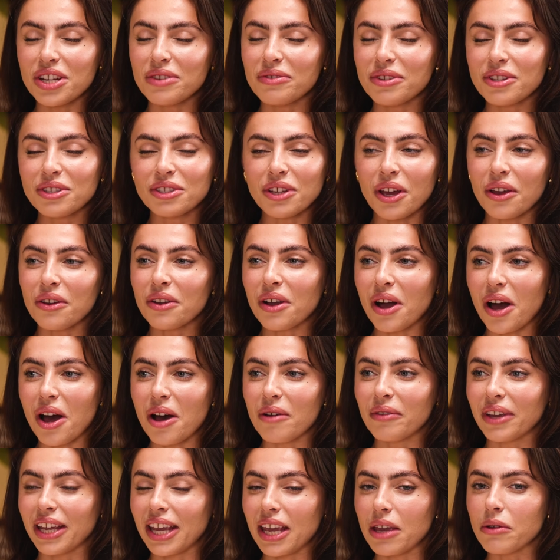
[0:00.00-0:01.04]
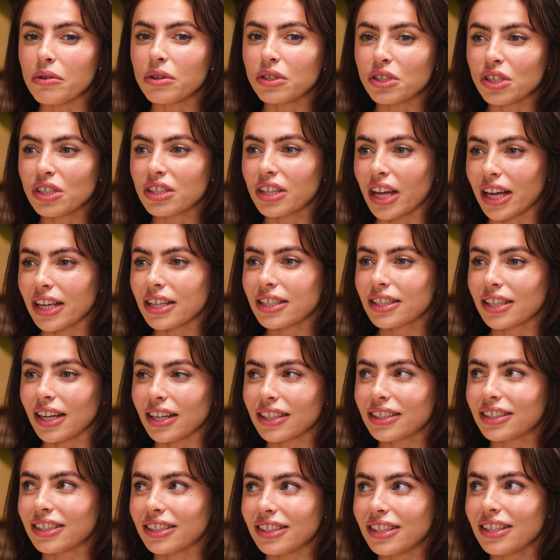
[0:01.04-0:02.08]
was so calming. He was just like
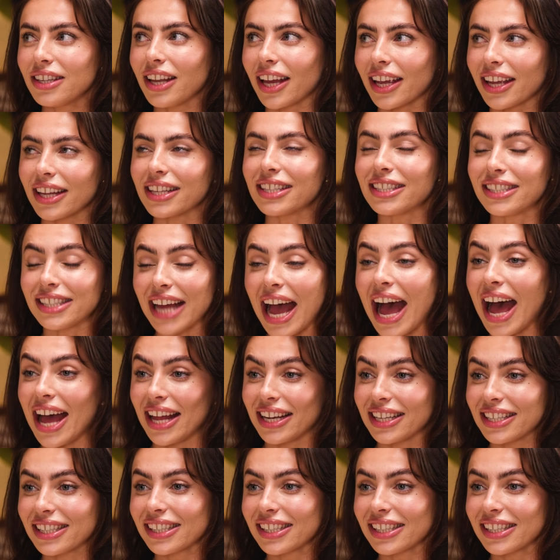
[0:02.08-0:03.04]
such a dad.